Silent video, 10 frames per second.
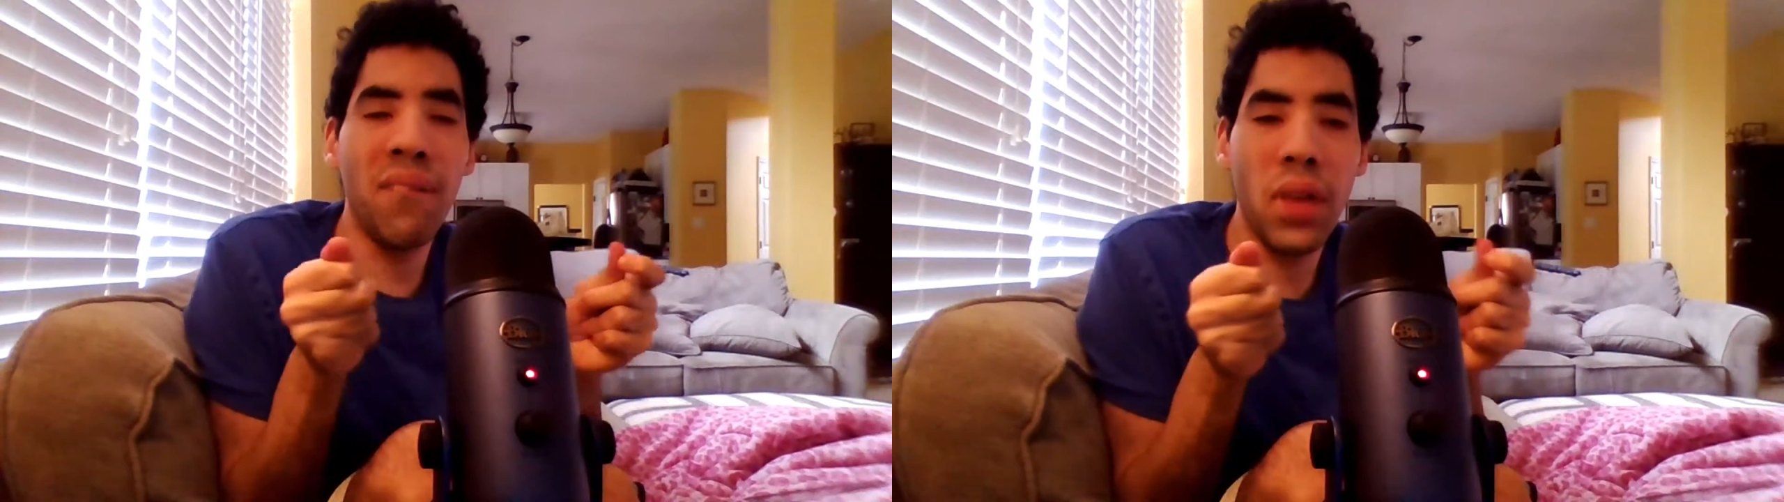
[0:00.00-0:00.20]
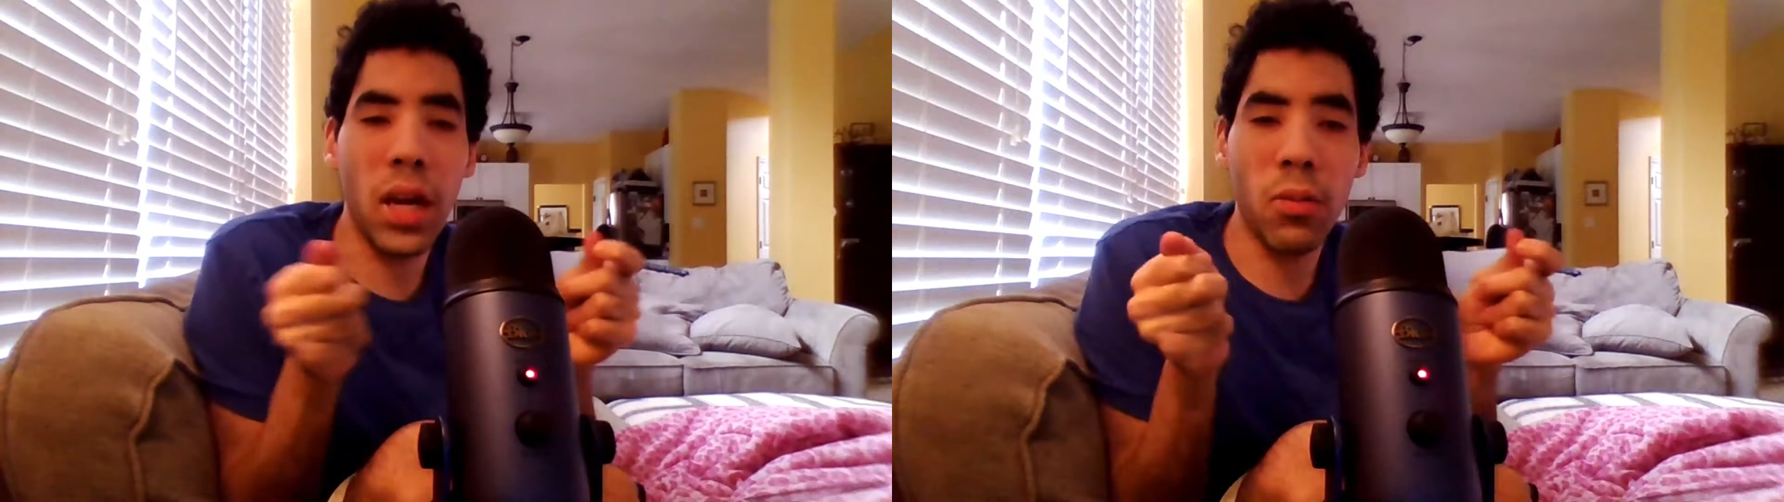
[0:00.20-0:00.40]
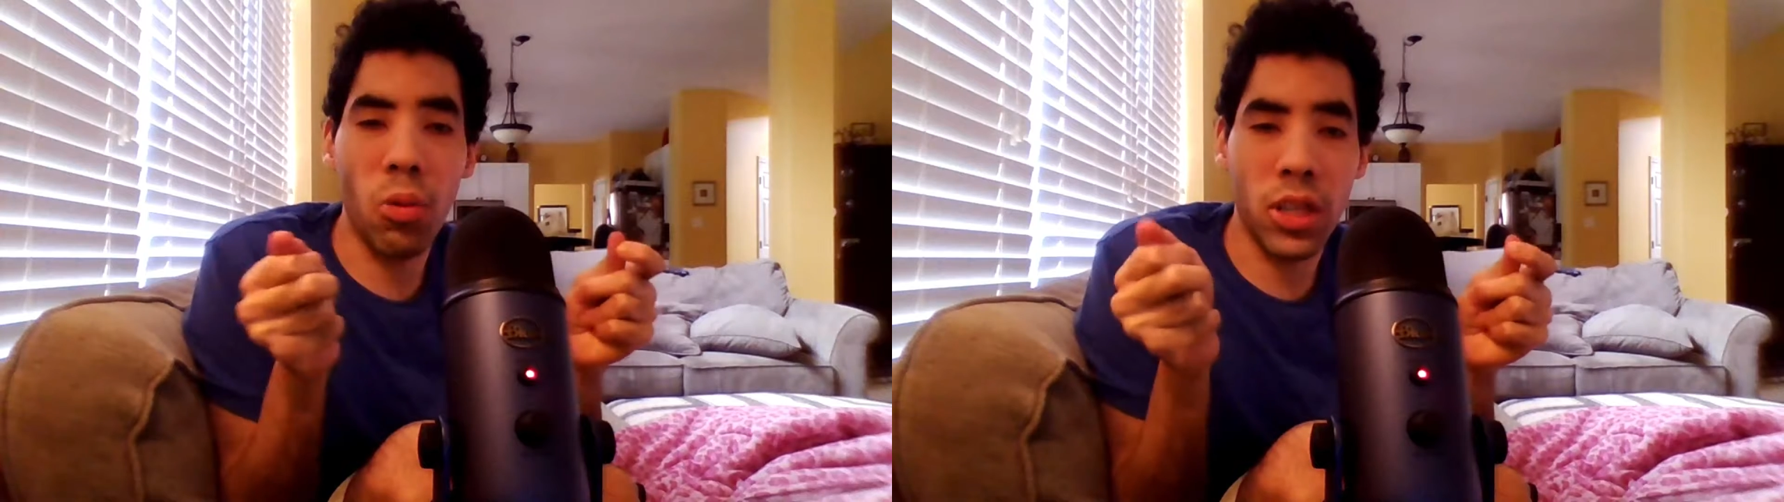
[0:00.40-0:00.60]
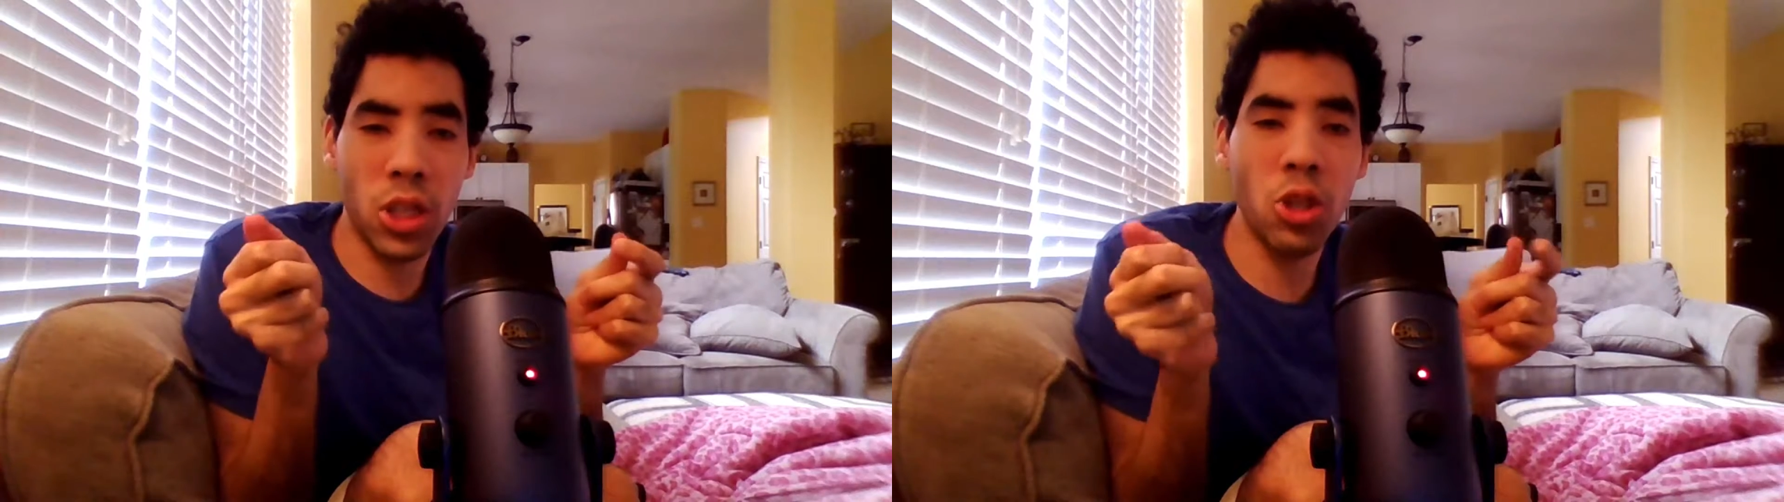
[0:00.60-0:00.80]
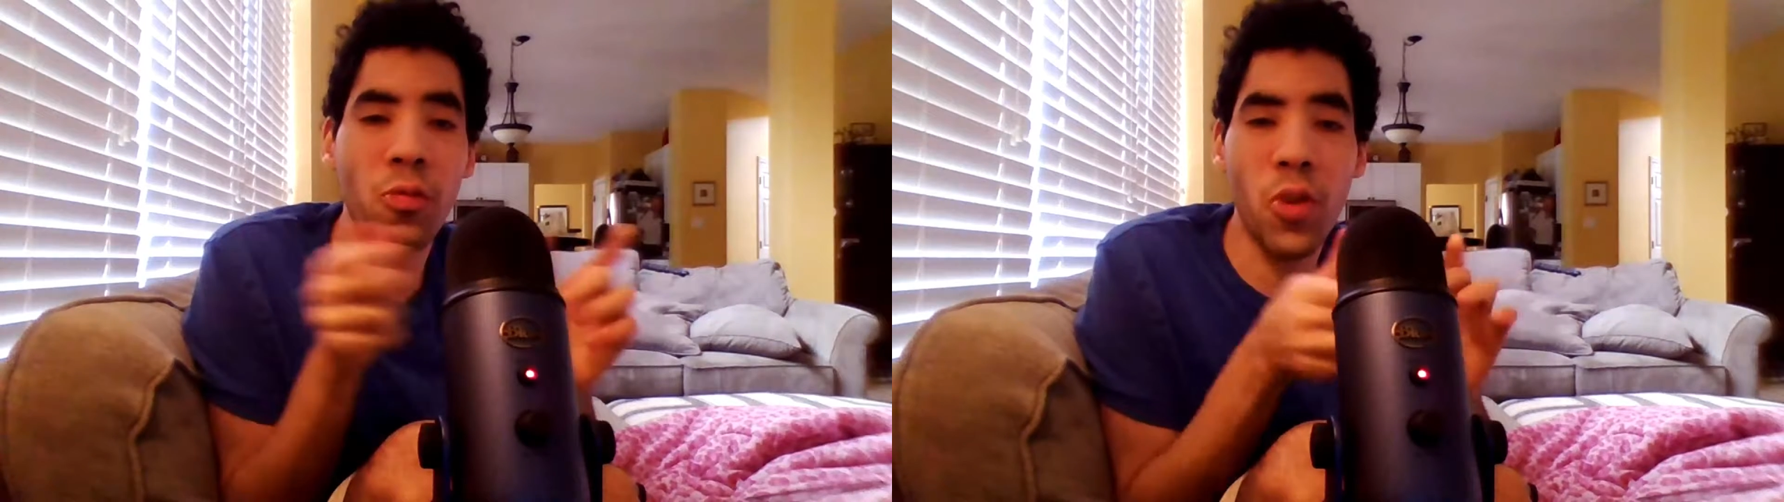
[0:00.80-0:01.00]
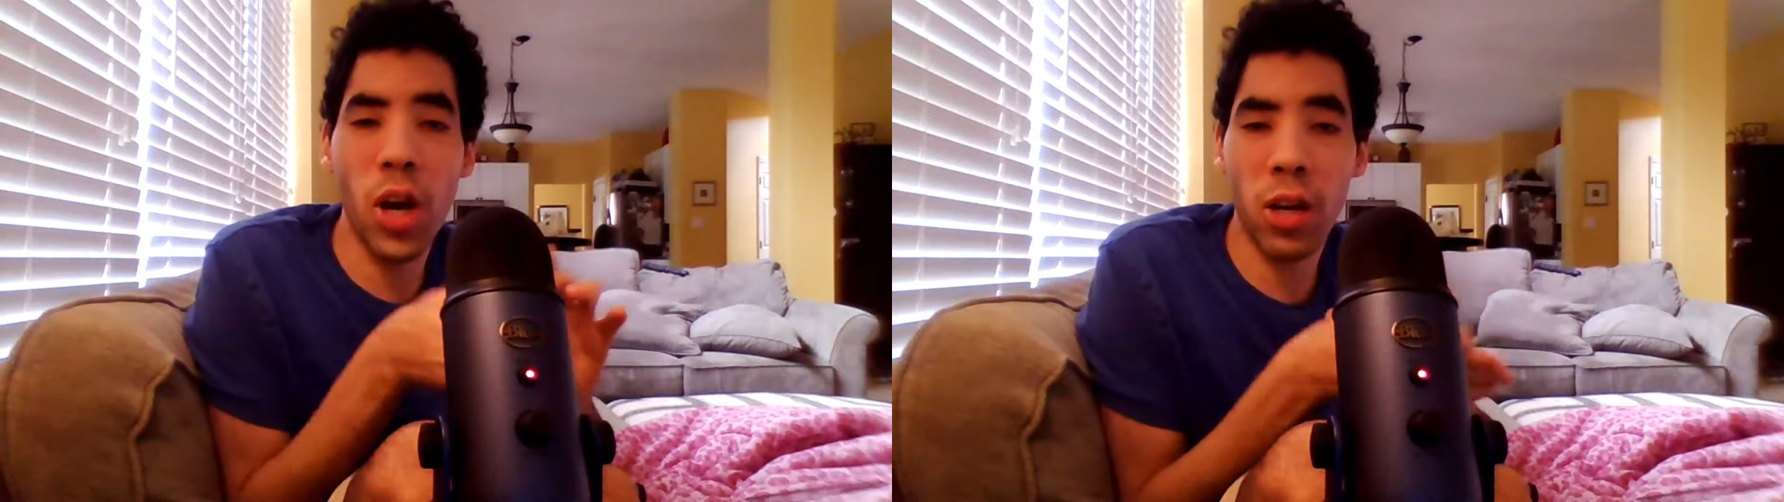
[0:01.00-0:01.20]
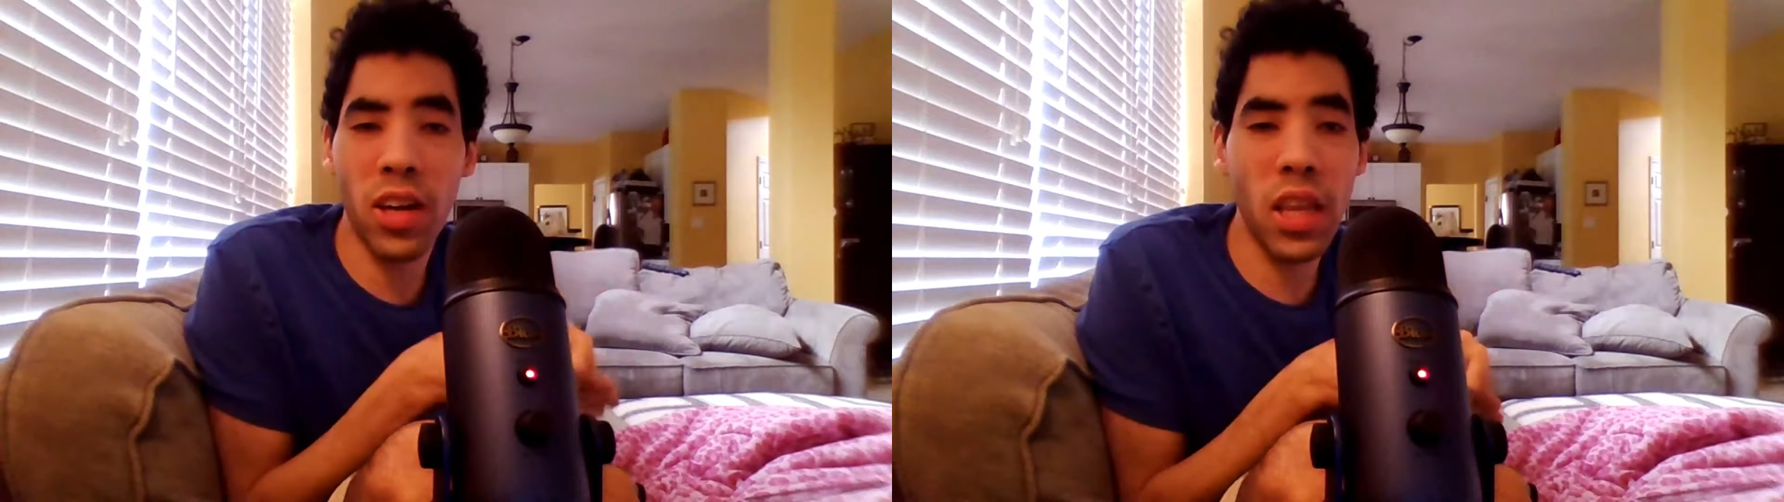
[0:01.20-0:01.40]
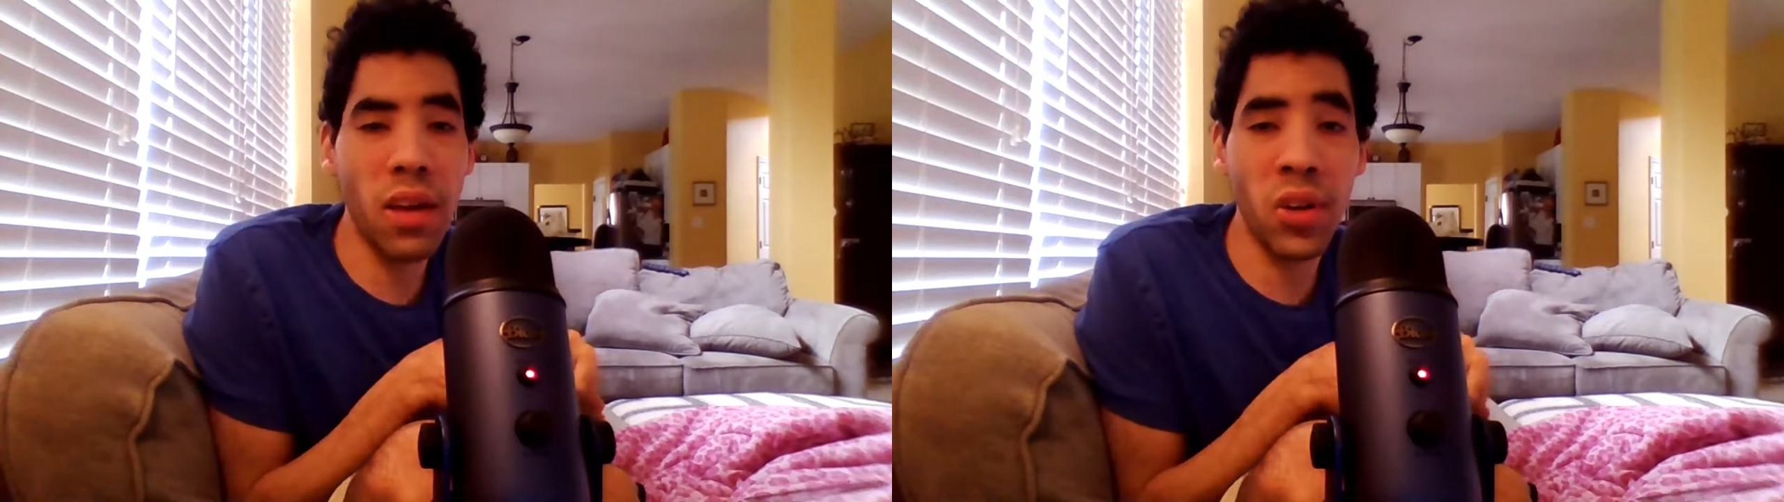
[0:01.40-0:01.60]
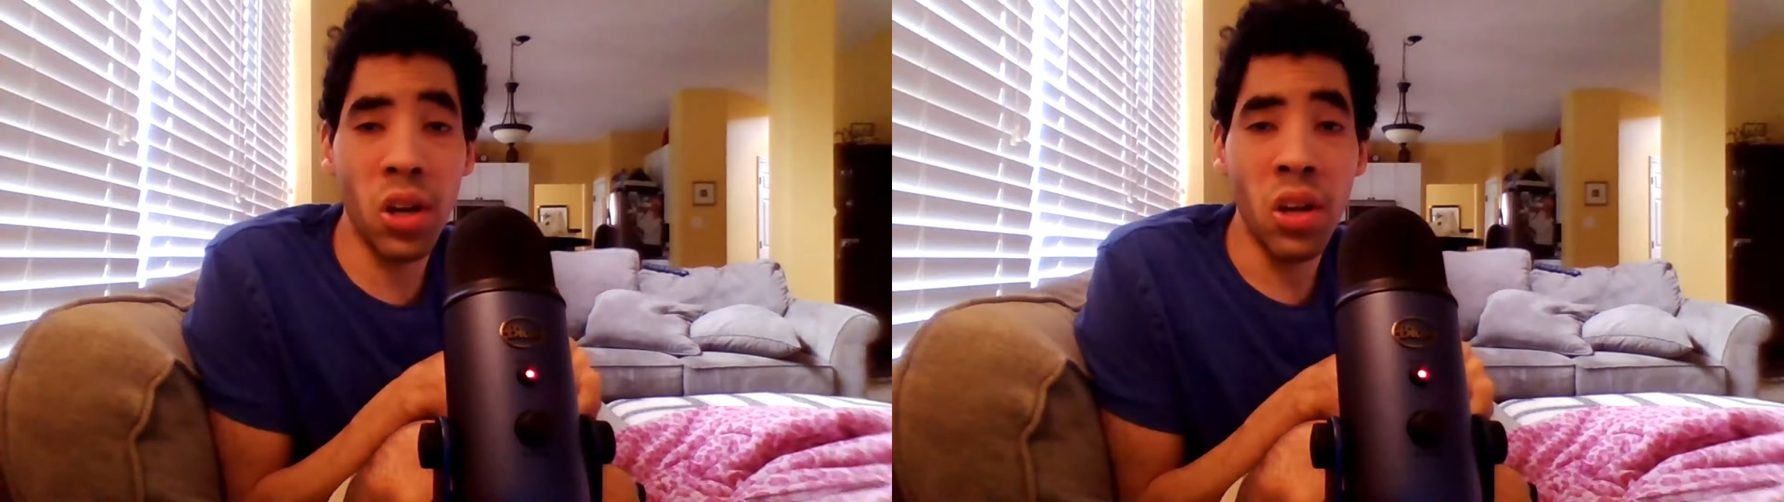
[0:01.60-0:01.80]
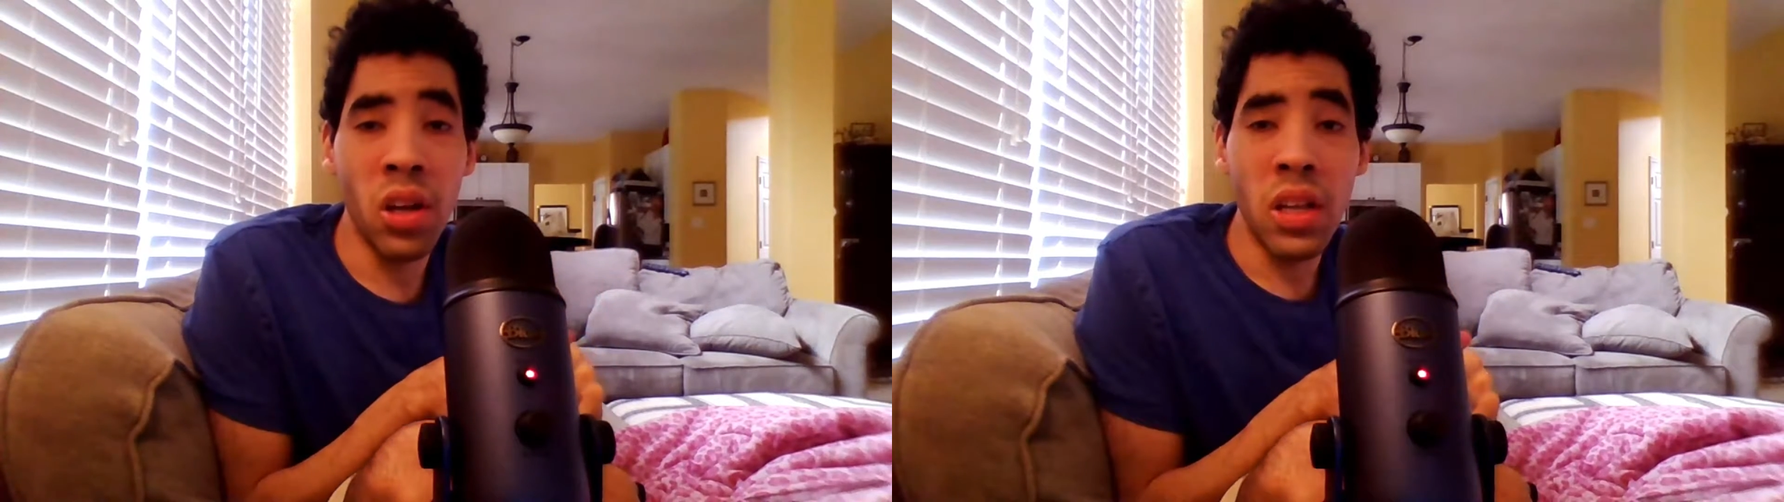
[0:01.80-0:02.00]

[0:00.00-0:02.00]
big one like shoot back or never,